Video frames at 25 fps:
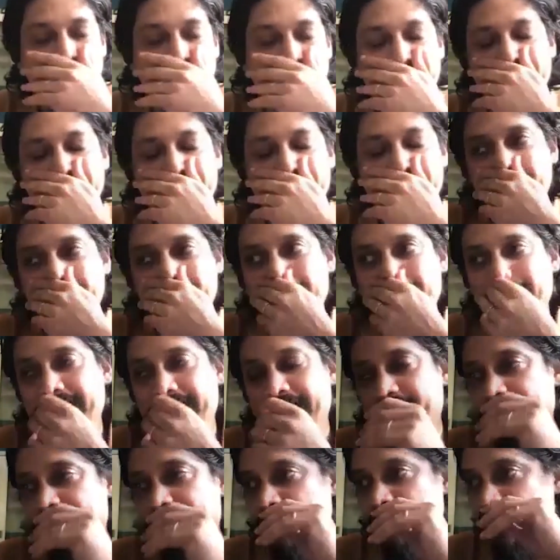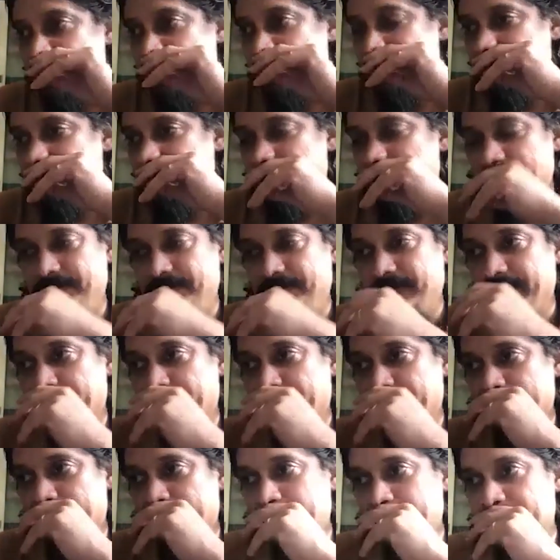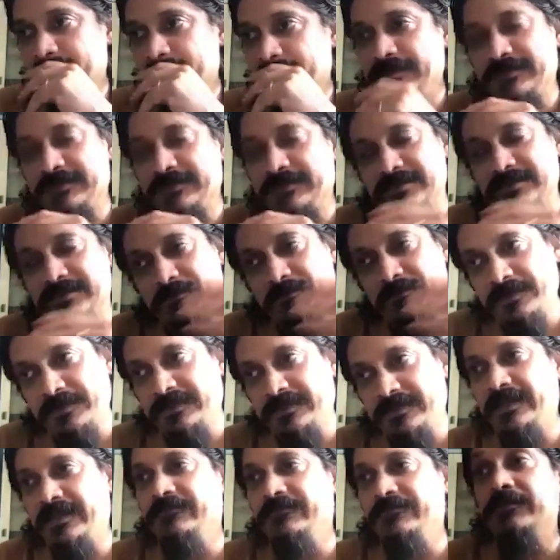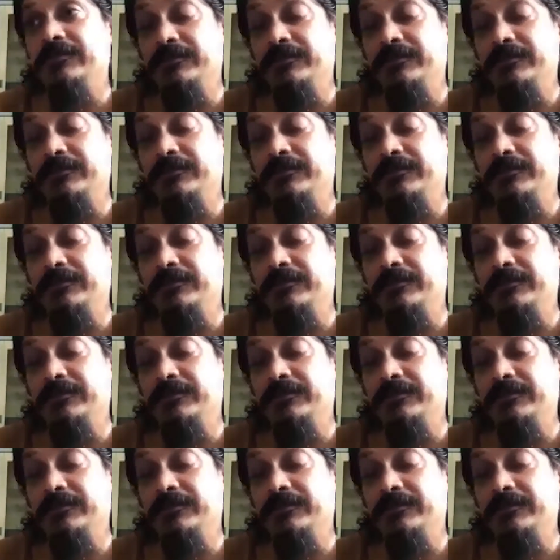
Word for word: you know, and I feel uh, it's something that I've learned over